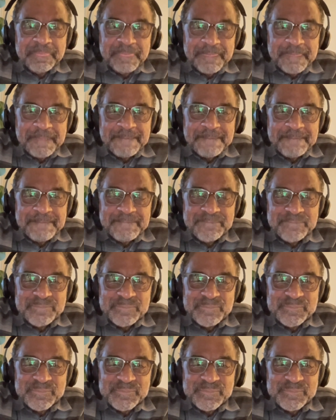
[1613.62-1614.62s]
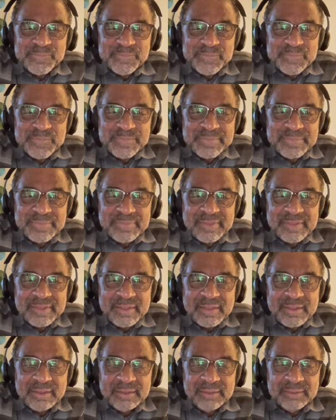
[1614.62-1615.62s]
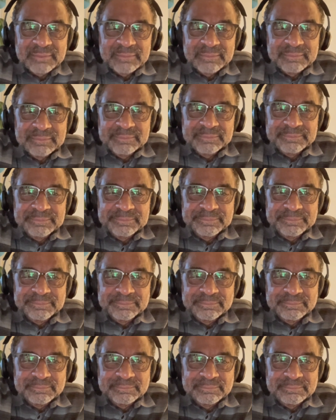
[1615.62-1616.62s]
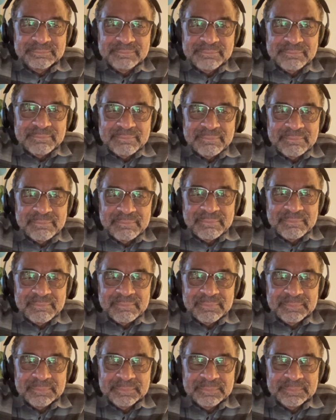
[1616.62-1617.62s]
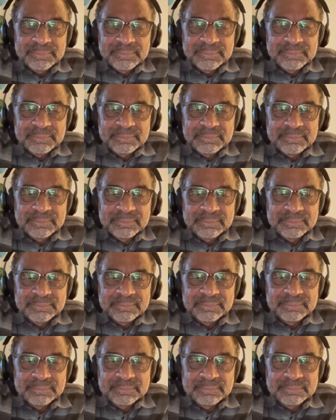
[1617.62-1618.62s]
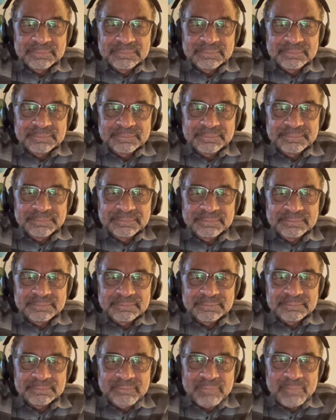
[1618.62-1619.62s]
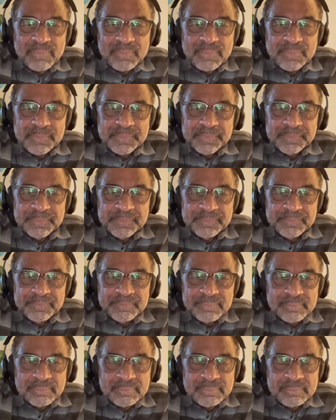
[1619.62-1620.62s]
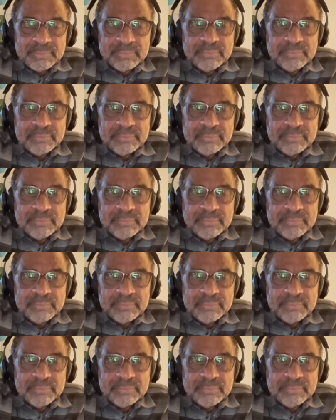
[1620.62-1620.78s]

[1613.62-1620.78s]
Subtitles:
(silent)